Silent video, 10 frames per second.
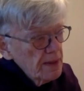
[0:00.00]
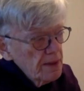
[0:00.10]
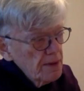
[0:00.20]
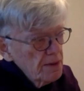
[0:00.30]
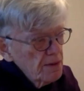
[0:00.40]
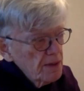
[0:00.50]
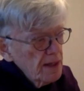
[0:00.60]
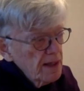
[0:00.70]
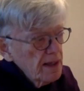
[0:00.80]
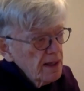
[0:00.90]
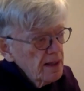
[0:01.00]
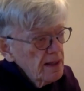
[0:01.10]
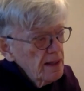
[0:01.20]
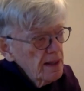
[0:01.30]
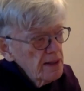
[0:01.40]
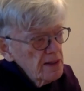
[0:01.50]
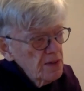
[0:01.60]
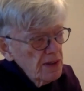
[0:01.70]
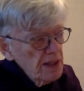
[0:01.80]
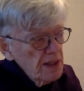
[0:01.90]
Okay. If you
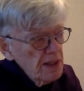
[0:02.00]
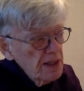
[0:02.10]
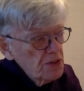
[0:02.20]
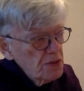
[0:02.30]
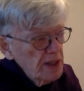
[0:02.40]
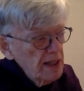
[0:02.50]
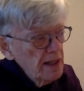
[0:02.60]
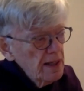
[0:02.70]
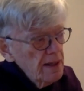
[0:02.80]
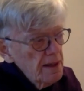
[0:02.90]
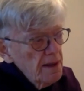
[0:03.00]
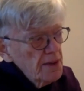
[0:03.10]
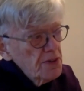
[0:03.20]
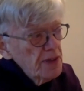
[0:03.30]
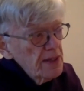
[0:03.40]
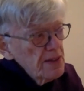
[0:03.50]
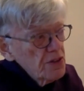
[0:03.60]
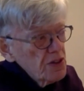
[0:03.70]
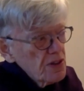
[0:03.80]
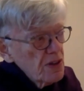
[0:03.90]
look at a tree isn't
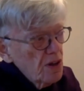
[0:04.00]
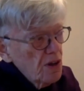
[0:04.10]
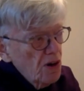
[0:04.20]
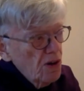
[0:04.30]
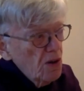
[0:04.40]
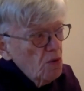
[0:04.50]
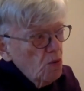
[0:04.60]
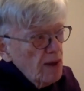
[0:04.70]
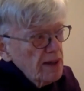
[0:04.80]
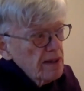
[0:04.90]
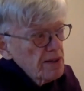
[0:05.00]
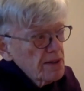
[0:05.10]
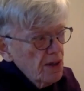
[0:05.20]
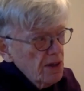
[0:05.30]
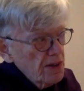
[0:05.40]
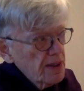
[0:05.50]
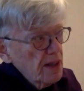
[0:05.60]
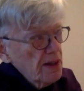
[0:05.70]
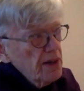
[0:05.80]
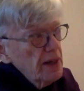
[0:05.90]
just all one solid
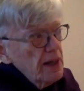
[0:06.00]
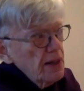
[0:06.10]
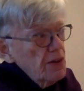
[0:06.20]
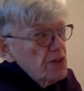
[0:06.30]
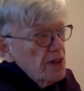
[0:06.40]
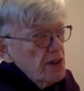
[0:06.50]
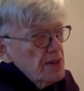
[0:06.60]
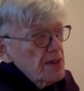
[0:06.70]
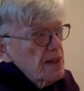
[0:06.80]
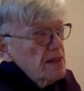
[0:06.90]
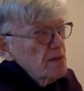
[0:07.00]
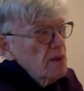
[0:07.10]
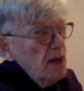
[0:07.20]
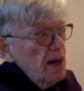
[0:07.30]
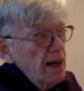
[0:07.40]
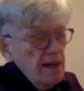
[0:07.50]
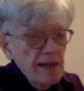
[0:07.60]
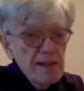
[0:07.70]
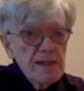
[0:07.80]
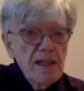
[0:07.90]
color. You start to see some
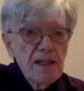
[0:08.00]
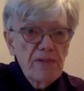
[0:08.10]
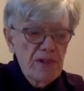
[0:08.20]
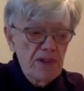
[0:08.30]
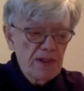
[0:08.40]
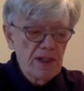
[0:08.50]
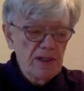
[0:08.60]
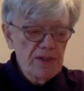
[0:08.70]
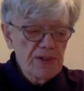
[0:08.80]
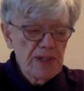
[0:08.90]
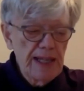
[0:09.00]
highlights of other colors.